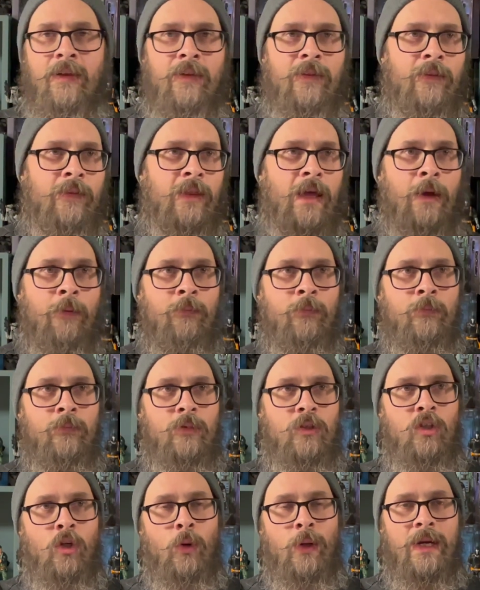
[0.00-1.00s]
them
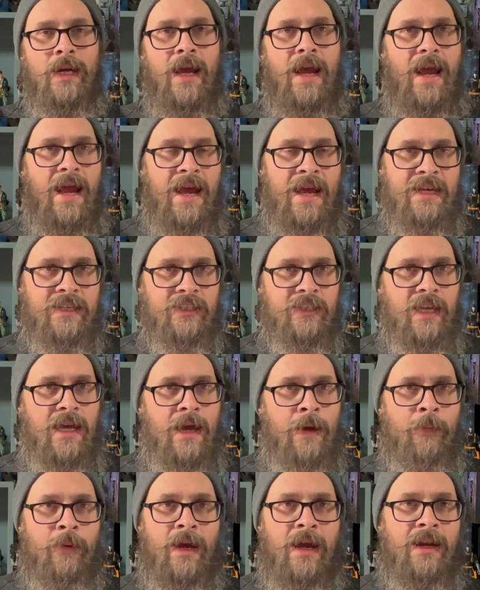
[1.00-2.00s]
doing a
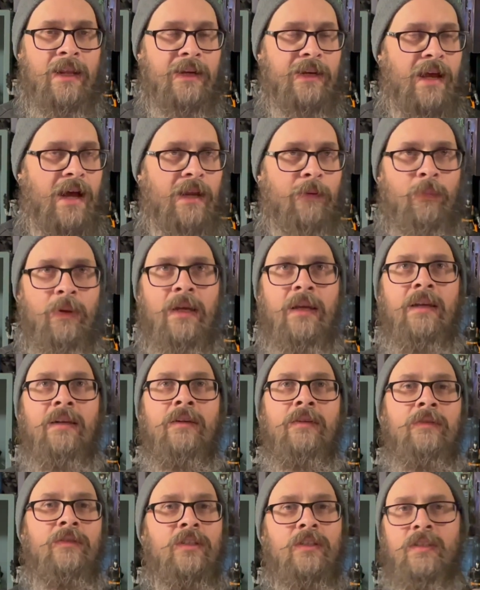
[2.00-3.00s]
HasLab and it not
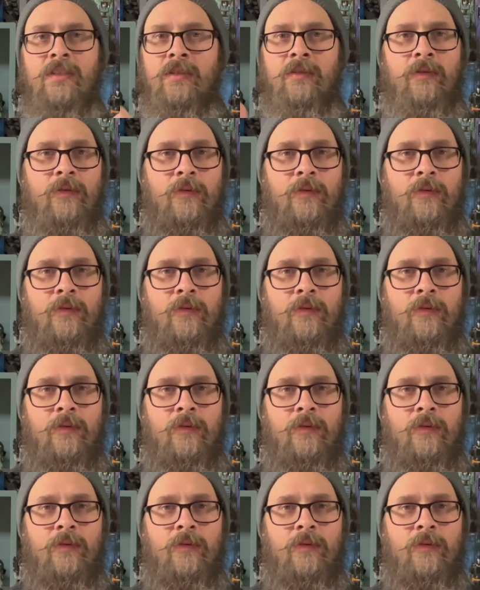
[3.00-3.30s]
being just